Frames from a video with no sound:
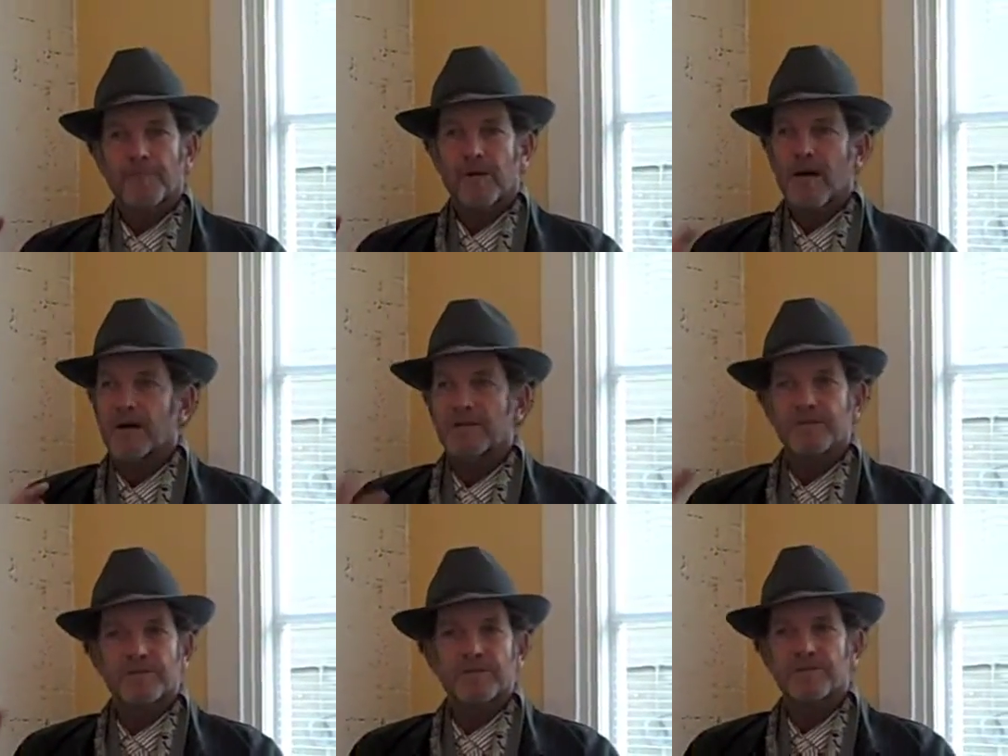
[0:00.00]

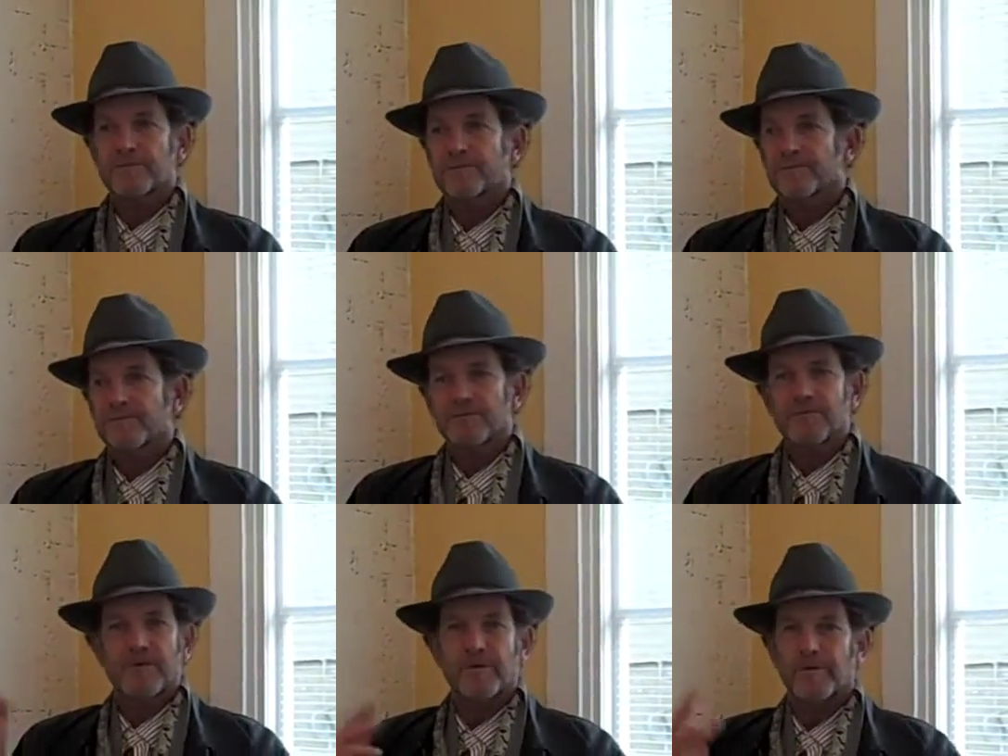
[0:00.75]
conscious,
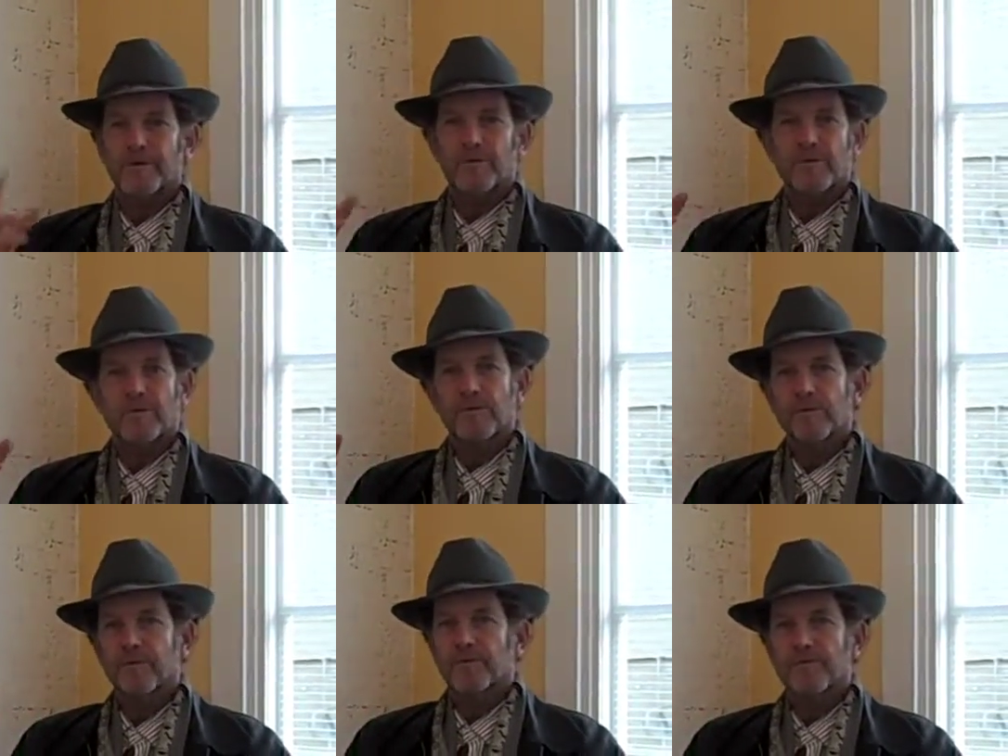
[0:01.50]

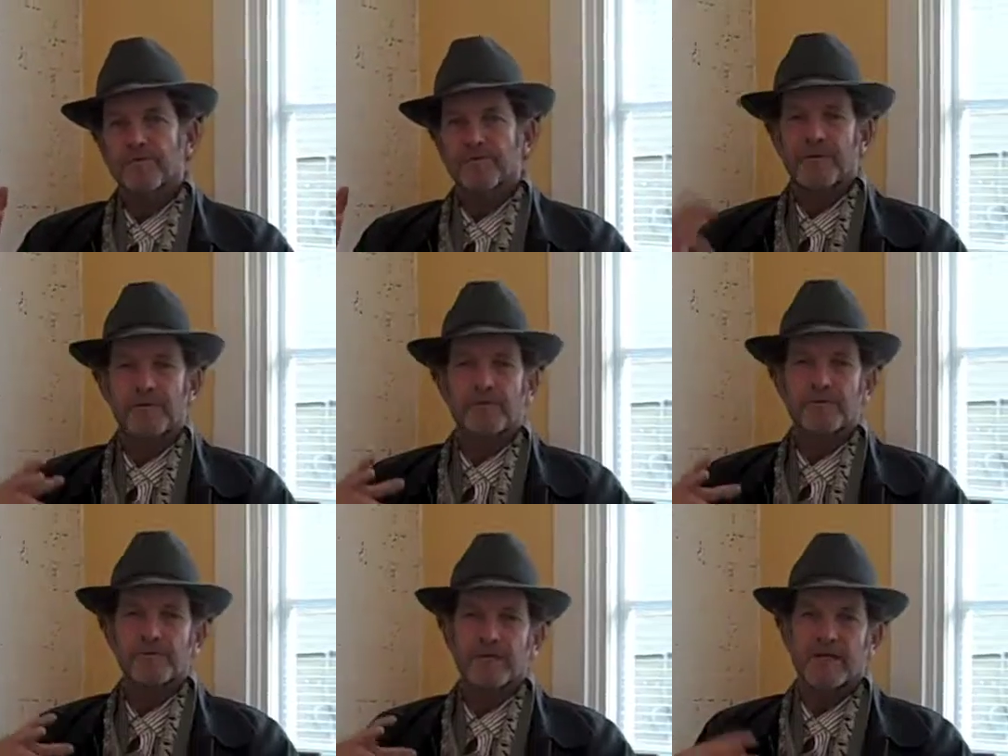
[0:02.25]
spiritual
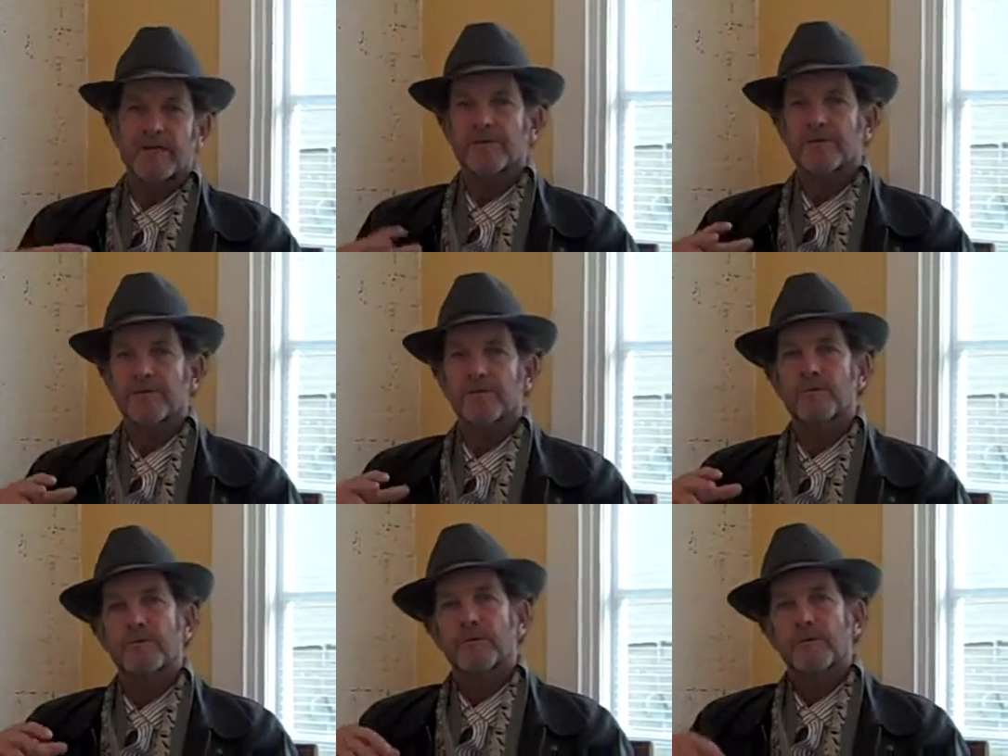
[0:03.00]
films
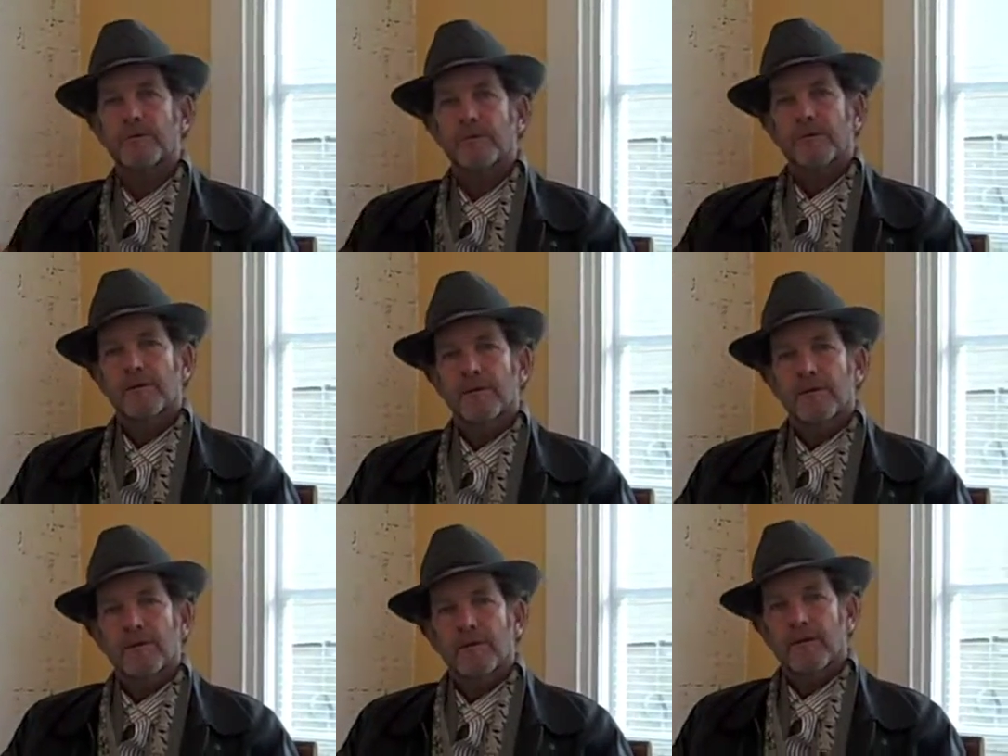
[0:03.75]
into.
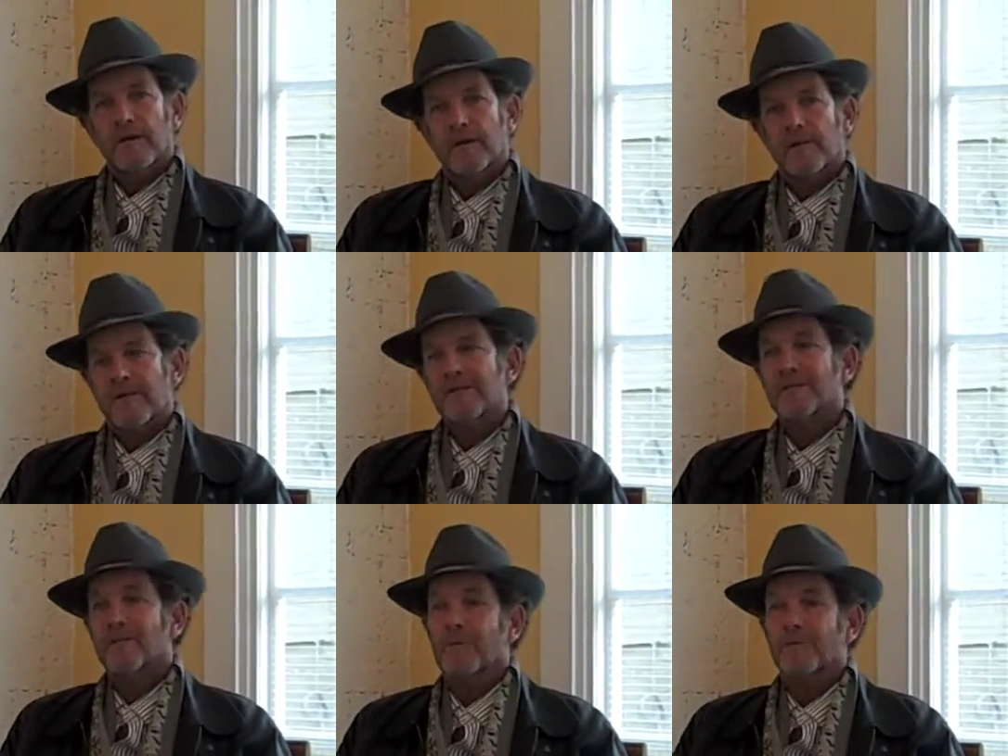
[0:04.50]
And
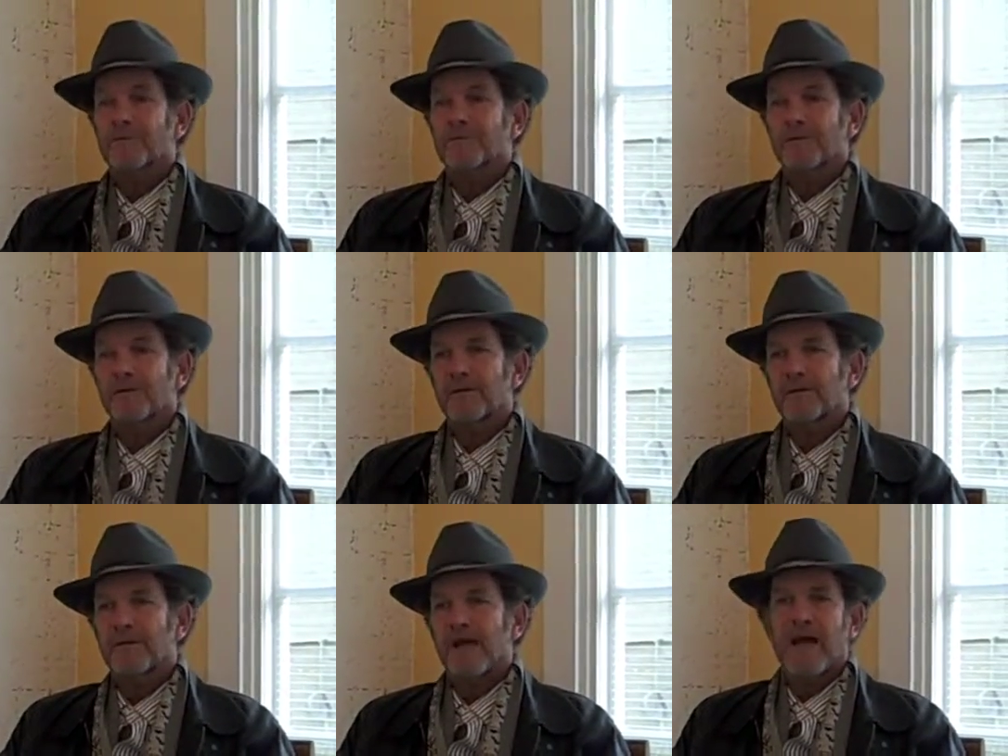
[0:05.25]
that's something that's
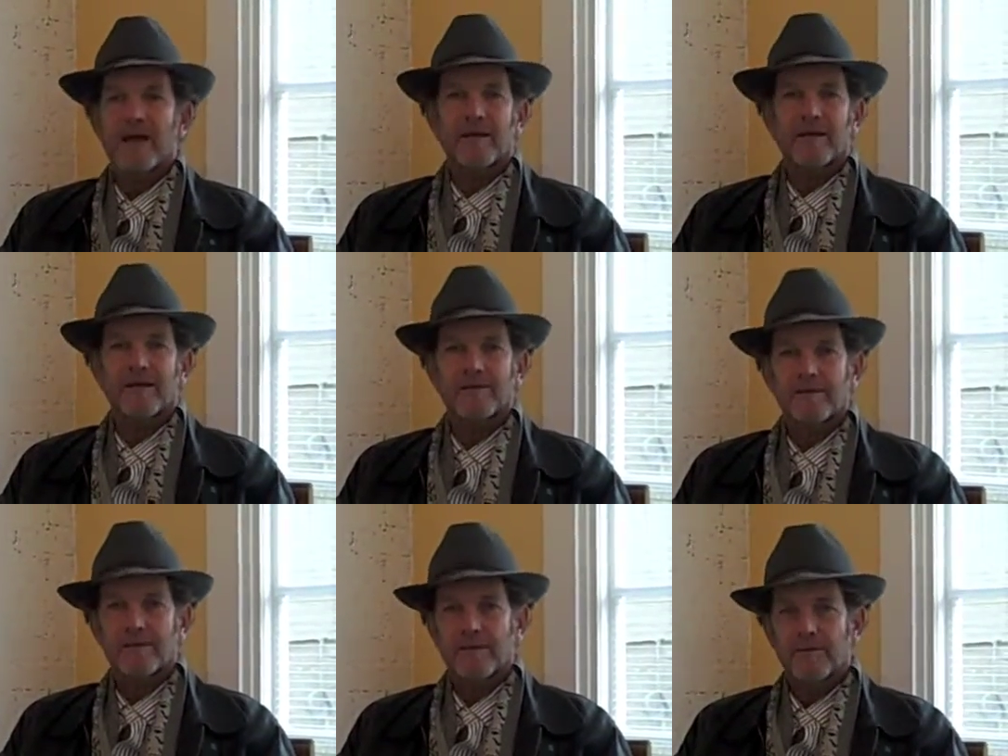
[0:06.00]
really lacking
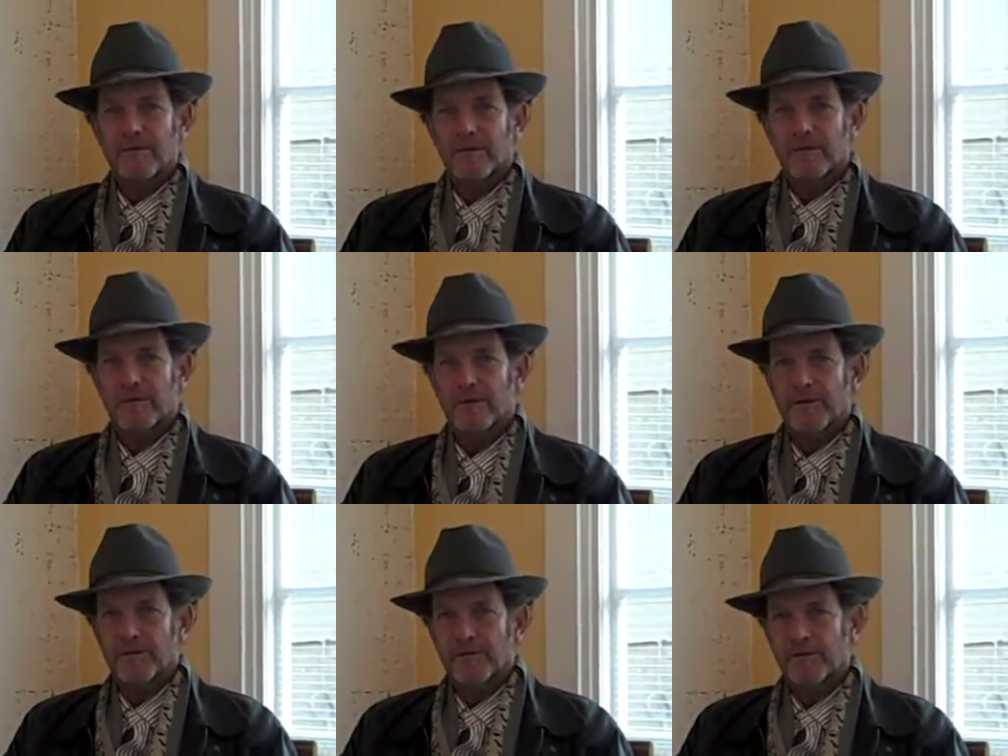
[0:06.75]
in the
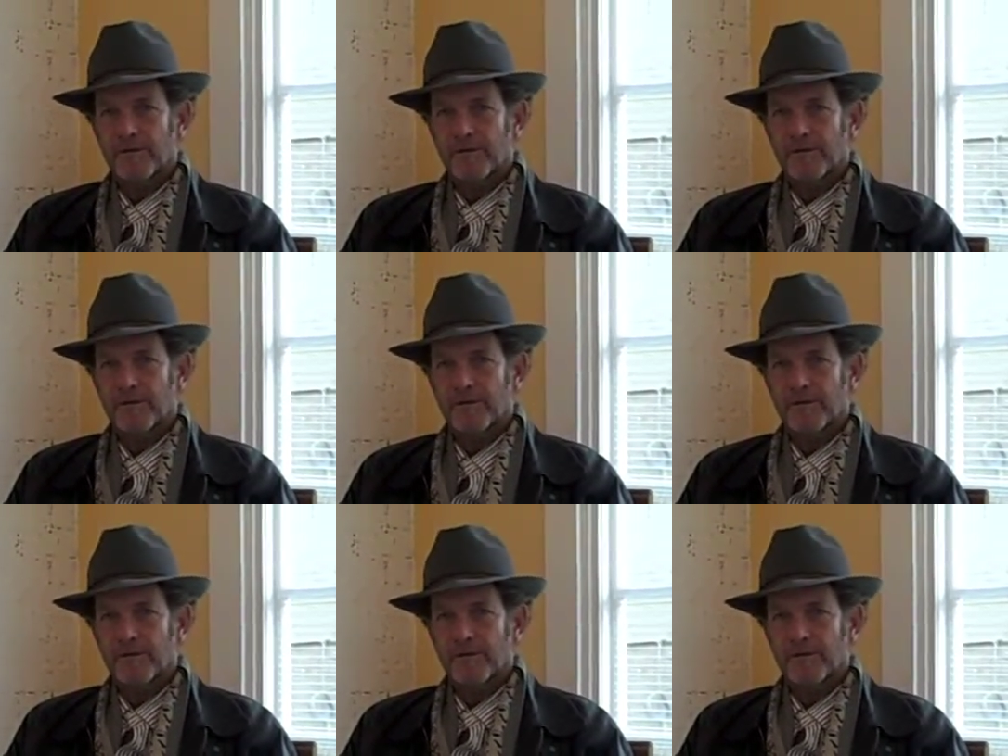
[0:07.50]
independent